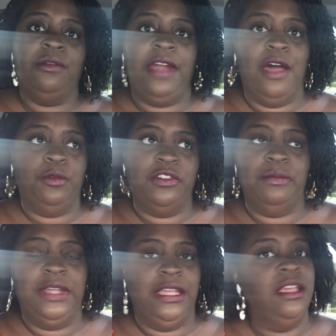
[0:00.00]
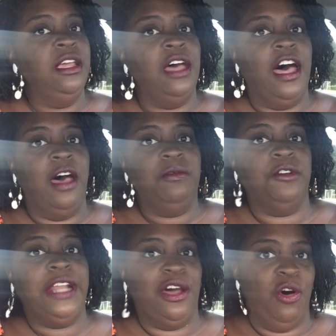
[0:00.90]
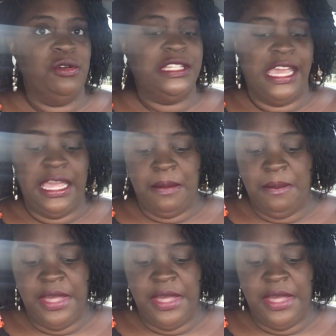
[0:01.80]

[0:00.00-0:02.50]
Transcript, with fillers: around with me um, for that whole day,